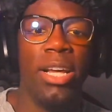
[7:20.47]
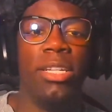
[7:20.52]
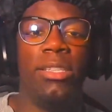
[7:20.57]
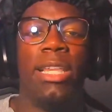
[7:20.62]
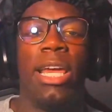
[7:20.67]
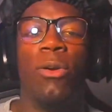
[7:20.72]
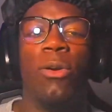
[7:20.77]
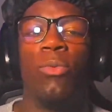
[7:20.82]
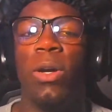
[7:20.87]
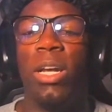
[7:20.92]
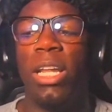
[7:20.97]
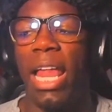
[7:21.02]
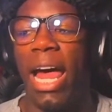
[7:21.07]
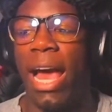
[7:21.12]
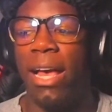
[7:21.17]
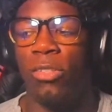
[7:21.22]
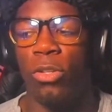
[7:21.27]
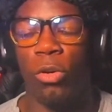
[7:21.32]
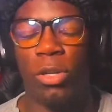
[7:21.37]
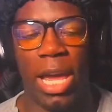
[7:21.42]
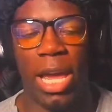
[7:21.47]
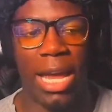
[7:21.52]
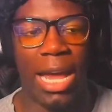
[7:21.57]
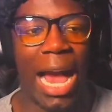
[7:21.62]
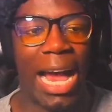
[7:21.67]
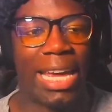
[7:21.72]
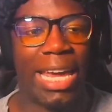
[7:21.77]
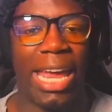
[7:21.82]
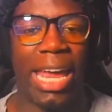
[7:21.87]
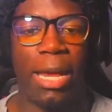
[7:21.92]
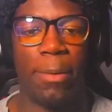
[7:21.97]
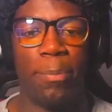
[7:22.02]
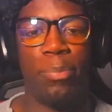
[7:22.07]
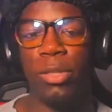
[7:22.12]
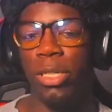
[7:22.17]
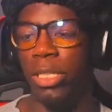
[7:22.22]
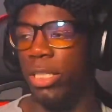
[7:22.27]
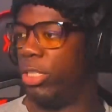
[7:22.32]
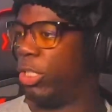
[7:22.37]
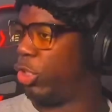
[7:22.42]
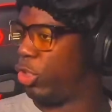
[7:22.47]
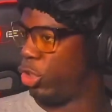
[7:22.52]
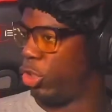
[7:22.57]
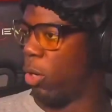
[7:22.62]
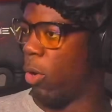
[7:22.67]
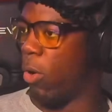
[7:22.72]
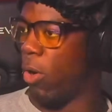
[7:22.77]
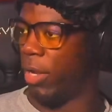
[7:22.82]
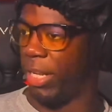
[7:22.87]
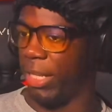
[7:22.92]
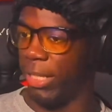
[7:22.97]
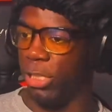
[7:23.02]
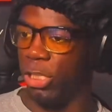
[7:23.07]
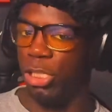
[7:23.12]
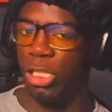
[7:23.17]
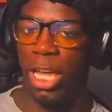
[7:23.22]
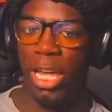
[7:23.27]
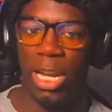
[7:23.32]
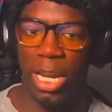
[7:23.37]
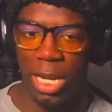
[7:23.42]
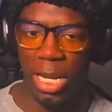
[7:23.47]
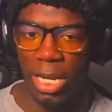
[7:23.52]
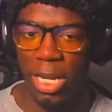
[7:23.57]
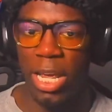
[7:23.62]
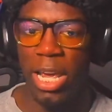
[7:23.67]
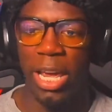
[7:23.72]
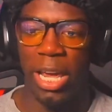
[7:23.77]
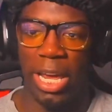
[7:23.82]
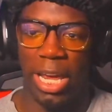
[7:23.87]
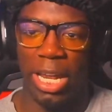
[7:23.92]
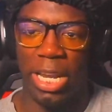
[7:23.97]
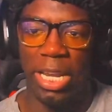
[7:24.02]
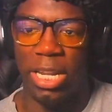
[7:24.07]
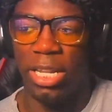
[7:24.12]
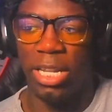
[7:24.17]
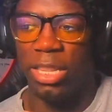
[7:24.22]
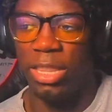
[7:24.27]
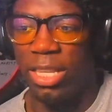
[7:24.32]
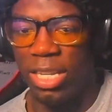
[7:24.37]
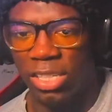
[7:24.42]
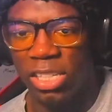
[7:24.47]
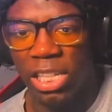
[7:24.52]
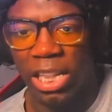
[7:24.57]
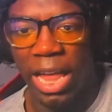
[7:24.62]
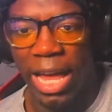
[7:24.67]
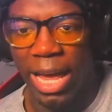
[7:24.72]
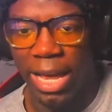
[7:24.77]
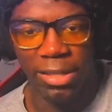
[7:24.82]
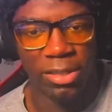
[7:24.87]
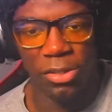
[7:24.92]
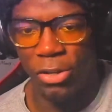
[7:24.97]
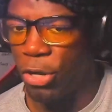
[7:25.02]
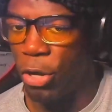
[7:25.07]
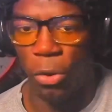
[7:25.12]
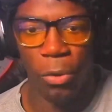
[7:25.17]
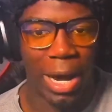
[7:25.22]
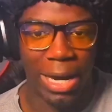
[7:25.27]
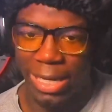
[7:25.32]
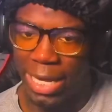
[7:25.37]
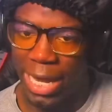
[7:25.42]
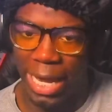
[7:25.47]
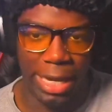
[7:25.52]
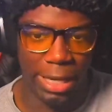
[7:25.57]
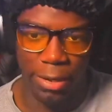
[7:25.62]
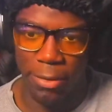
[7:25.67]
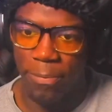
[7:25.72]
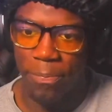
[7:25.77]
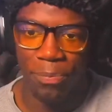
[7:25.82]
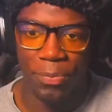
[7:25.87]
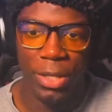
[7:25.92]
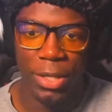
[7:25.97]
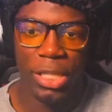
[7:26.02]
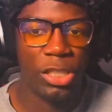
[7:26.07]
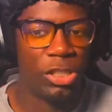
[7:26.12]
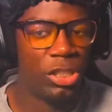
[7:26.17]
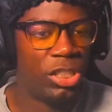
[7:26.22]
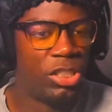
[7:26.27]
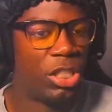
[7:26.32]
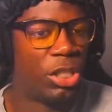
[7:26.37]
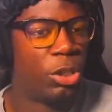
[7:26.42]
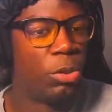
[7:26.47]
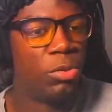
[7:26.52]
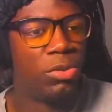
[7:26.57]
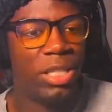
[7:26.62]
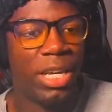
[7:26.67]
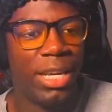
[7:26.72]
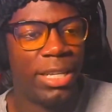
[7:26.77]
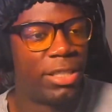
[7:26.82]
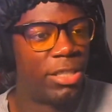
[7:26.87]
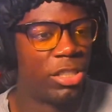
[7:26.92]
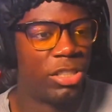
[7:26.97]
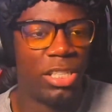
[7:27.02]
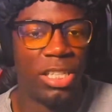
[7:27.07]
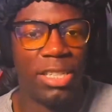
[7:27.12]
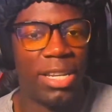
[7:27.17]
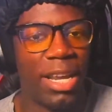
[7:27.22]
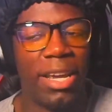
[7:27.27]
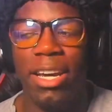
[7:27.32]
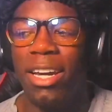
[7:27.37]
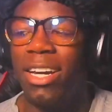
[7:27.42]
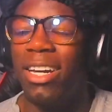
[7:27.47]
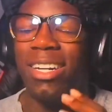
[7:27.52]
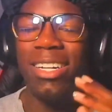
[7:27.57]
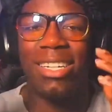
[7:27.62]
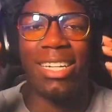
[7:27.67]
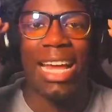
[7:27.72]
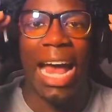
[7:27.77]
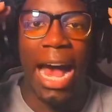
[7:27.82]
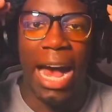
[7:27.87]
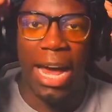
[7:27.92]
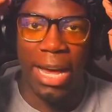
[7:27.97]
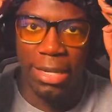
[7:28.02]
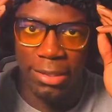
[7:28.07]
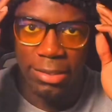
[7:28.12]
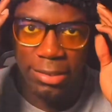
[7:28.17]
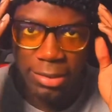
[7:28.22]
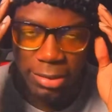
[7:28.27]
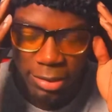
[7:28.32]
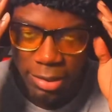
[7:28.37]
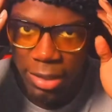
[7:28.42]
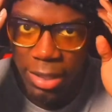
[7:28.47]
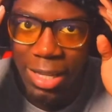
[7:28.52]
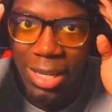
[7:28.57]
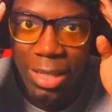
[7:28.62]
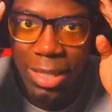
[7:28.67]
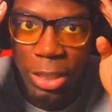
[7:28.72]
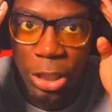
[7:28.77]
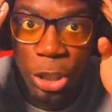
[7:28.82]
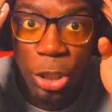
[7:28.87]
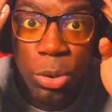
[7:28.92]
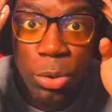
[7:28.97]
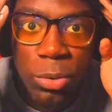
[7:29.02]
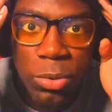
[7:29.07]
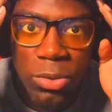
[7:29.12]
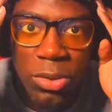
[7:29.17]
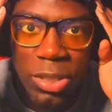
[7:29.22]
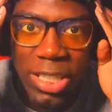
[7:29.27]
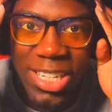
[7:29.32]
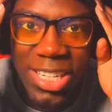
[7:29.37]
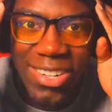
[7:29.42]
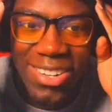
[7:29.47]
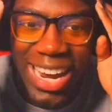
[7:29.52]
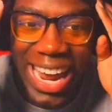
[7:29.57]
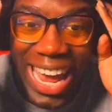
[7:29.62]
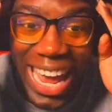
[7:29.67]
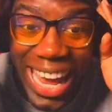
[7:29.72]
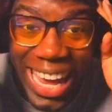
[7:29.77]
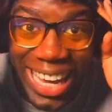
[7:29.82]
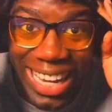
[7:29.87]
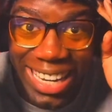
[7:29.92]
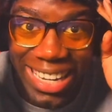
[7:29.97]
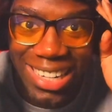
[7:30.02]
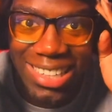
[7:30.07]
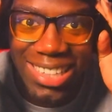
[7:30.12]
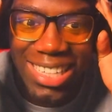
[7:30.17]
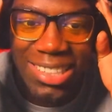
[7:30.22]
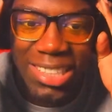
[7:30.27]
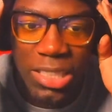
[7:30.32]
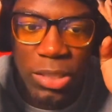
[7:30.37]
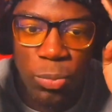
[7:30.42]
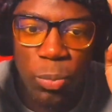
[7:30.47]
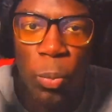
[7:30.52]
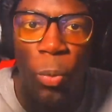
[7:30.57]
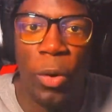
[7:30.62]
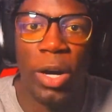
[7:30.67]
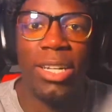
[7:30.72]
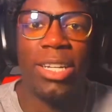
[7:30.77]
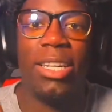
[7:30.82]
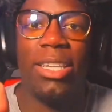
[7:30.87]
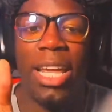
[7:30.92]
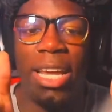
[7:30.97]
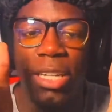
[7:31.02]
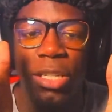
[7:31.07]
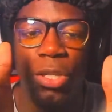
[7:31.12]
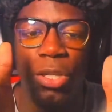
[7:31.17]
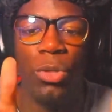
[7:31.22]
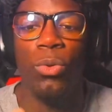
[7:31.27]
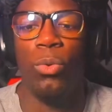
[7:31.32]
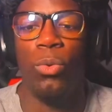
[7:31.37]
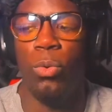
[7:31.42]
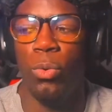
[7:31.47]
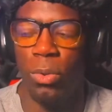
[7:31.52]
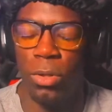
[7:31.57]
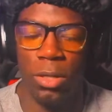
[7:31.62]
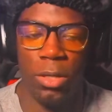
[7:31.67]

they realize, okay, I can't put Deshaun and Jaden in this class. No, I can't. She's a new teacher. She did. Guys, use your head. This is what they do.